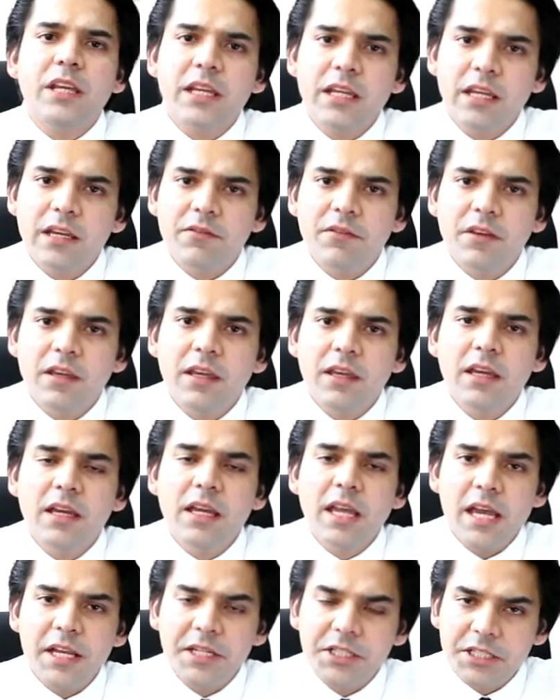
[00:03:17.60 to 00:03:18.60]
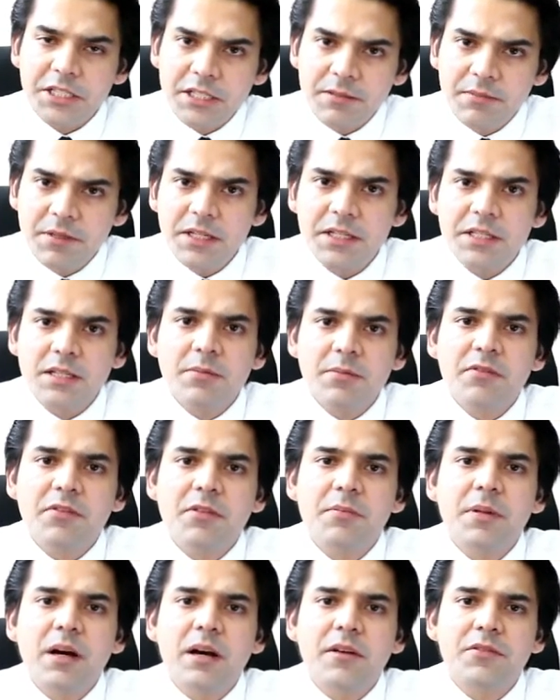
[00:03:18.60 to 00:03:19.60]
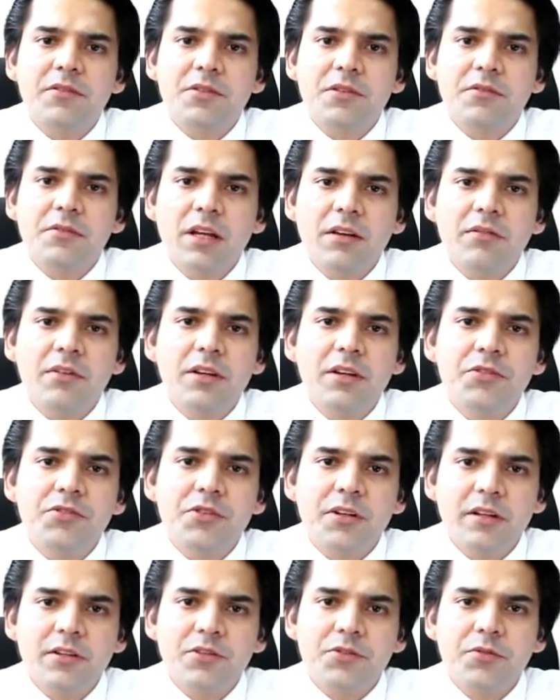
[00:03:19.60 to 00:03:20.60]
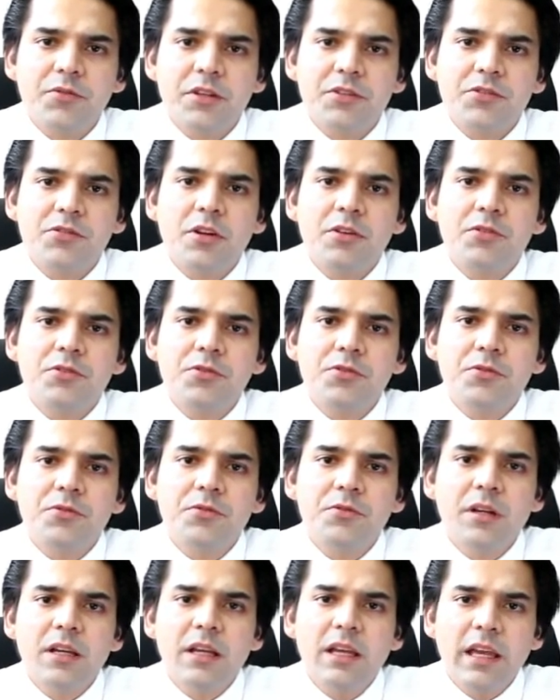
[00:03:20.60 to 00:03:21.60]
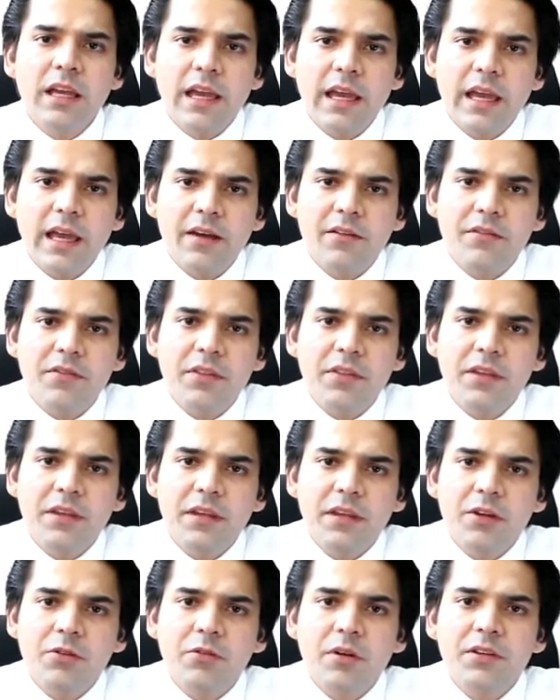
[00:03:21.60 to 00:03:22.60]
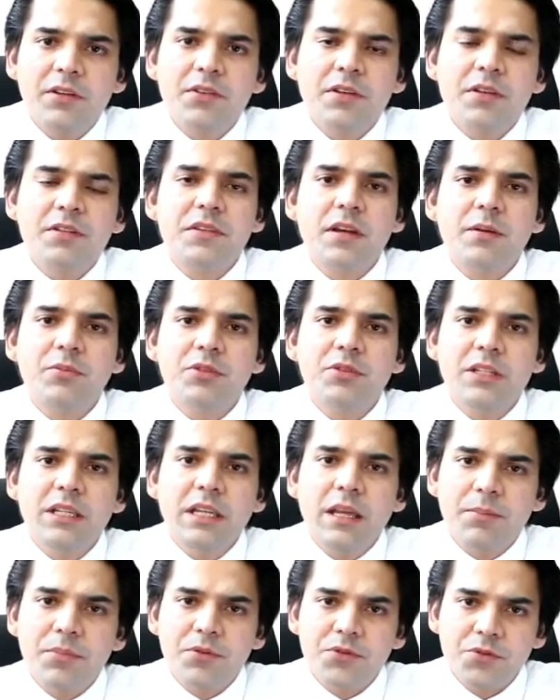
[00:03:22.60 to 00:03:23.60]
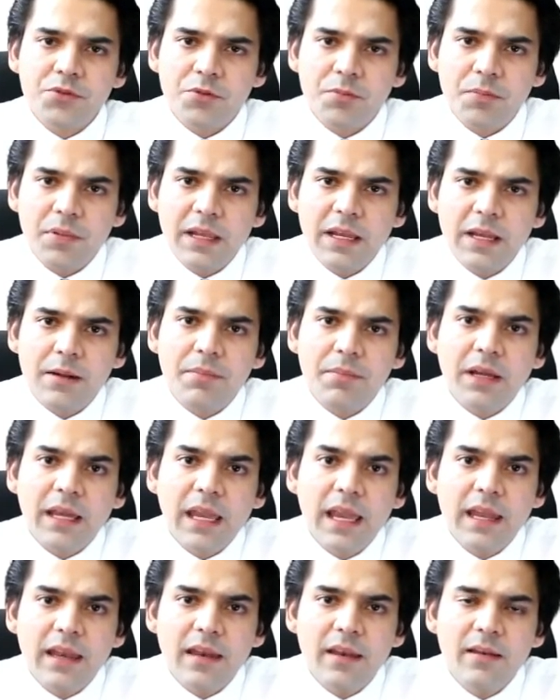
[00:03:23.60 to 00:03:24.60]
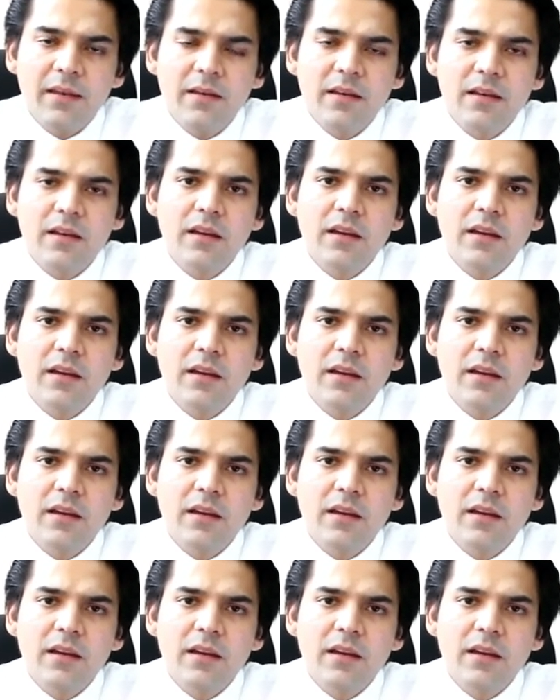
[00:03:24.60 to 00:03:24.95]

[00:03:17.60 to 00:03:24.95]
of taking away and curbing some of the powers of Governor General so as not to have the Khwaja Nizamuddin episode play up again.